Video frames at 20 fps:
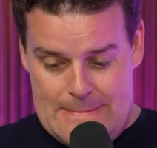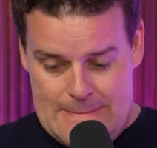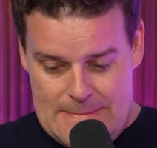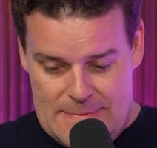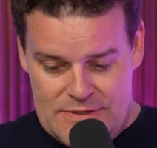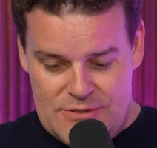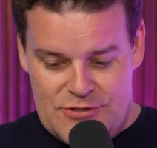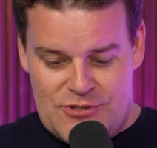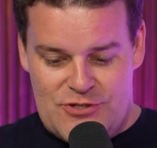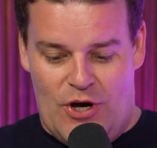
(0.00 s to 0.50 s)

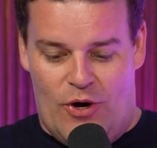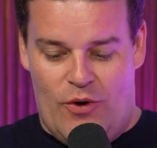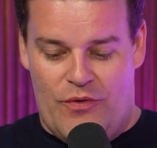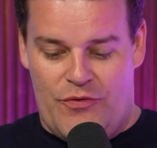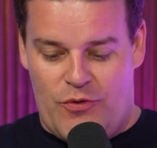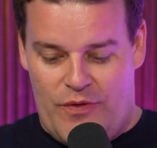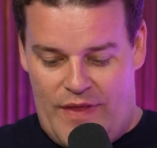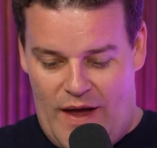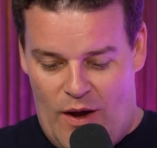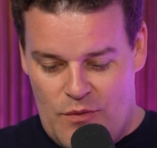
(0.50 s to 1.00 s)

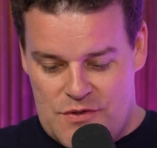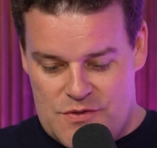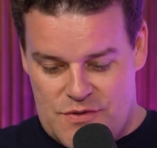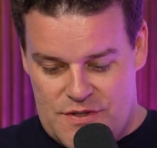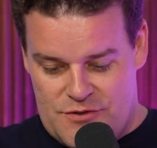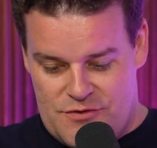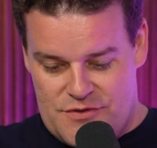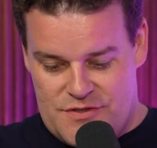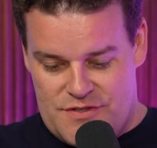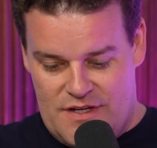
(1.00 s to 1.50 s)
So that was
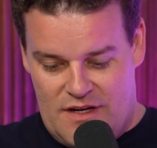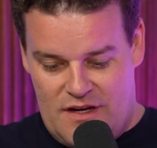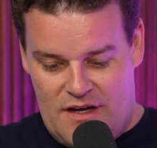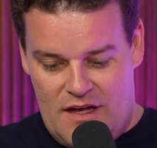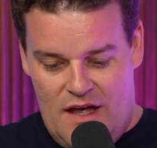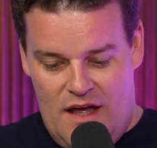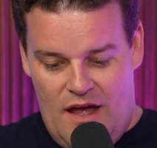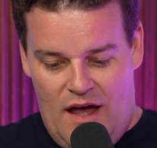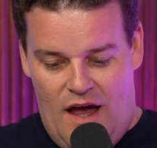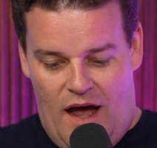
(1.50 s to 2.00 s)
interesting.
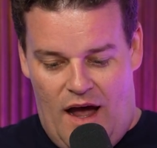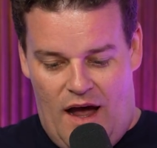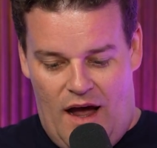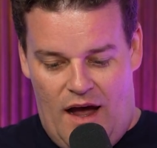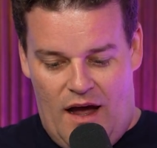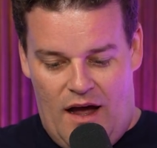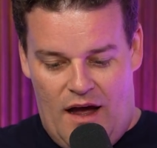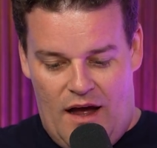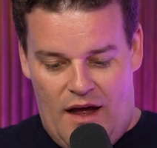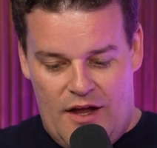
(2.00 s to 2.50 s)

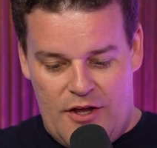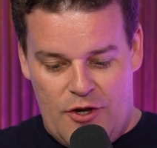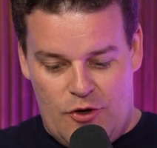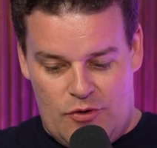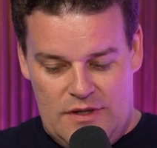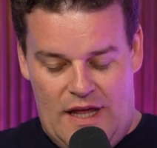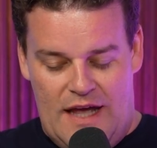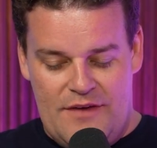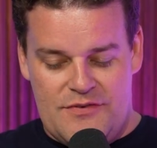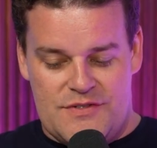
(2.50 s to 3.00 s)

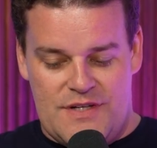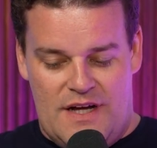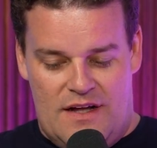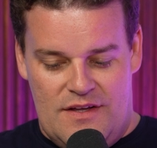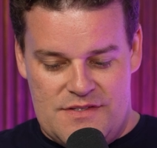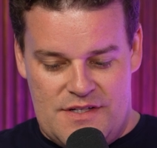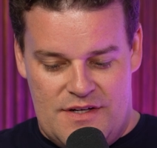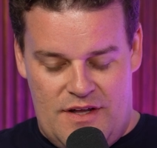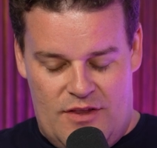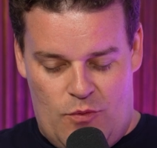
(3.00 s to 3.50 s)
Your
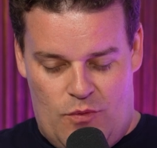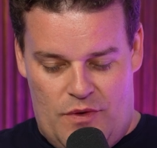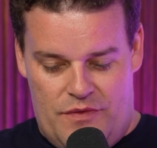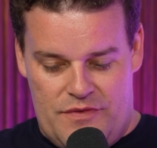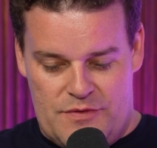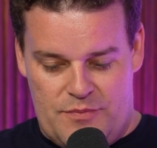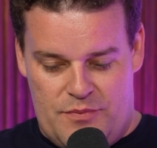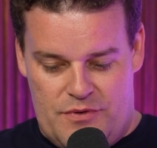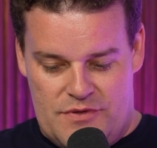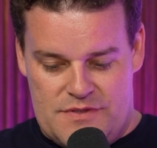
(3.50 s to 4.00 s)
lifestyle is another one
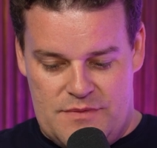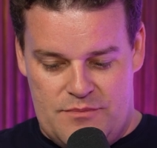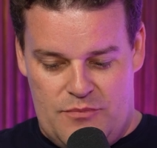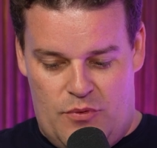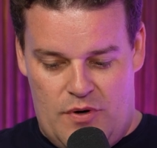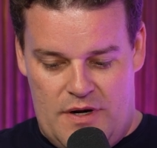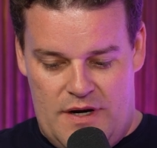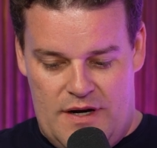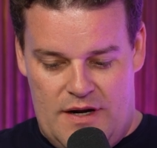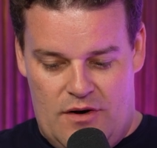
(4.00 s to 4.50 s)
this person
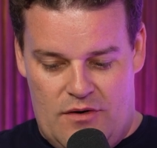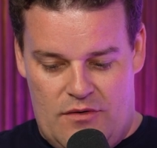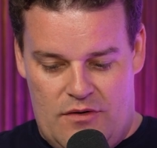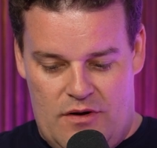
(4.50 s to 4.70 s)
pointed out.